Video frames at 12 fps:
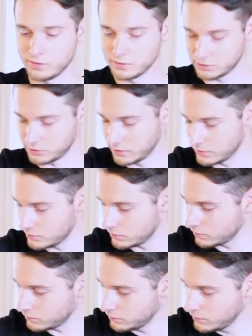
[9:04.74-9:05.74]
of the strings
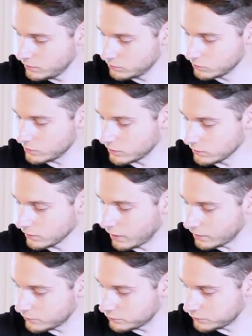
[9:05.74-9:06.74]
here, you'll get a
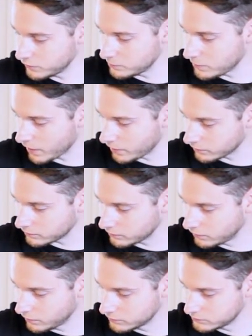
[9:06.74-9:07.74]
lot of feedback
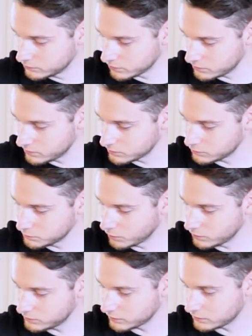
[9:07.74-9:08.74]
on just this
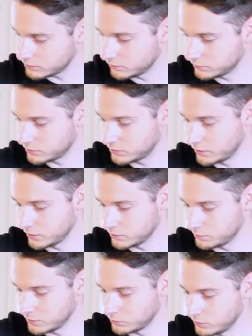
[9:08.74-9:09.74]
small section of strings
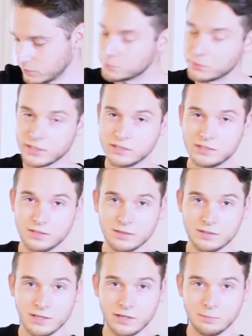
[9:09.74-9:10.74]
between the bridge and the
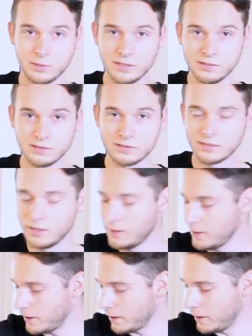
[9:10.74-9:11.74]
tailpiece.
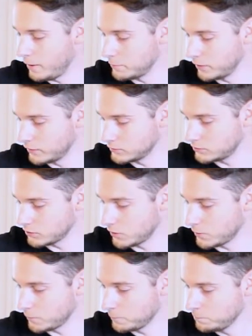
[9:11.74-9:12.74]
And
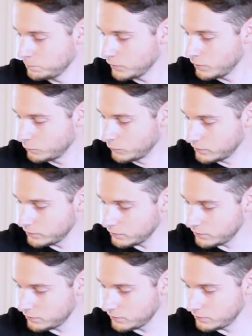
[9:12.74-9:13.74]
so one
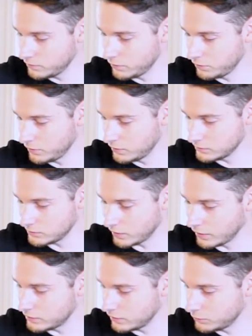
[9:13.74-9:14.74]
of the things that
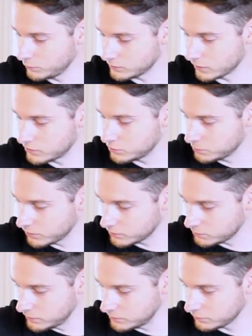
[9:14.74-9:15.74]
I did was I just put
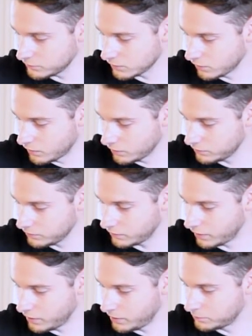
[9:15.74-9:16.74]
this piece of cloth
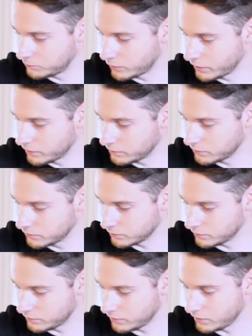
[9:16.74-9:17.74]
right under
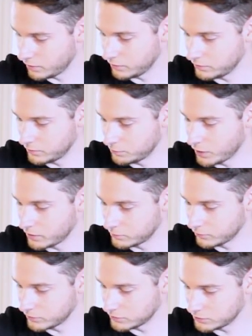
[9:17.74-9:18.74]
the bottom
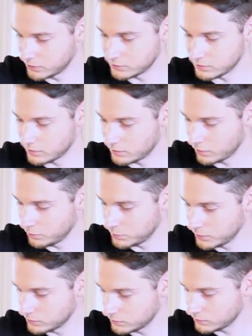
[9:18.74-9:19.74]
of the strings at the
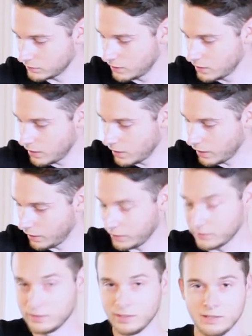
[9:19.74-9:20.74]
tailpiece,
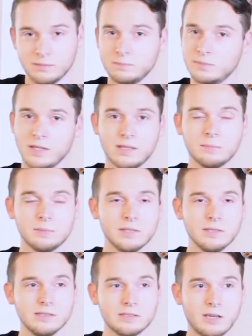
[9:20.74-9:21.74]
and it
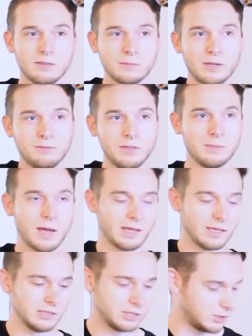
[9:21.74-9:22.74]
completely solved my
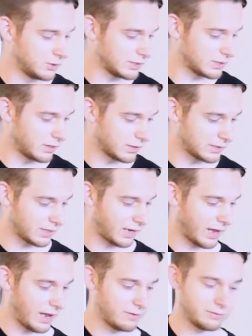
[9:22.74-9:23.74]
feedback issue as long as I
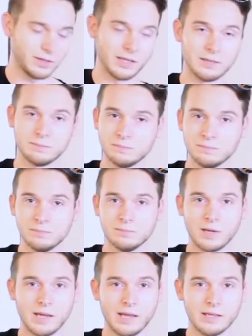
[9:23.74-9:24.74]
have like
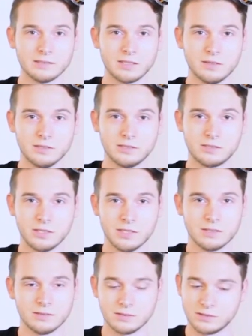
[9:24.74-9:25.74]
my hands on the
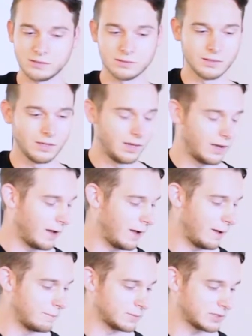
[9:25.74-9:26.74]
strings.
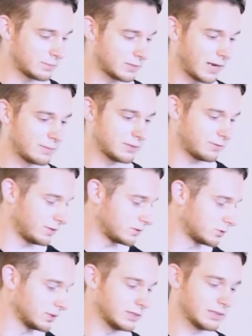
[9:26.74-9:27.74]
Sometimes if
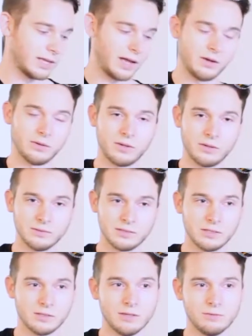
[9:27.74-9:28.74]
it's really loud, I'll
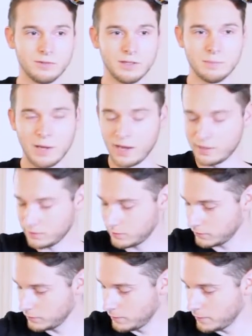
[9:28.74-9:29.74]
still get feedback.
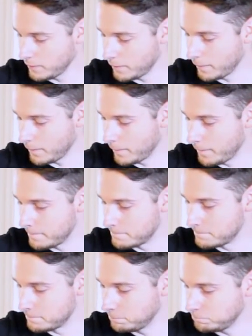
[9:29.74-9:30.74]

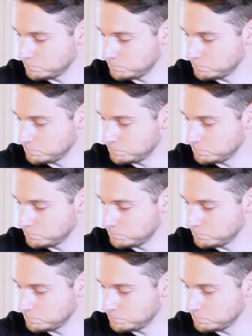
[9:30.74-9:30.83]
And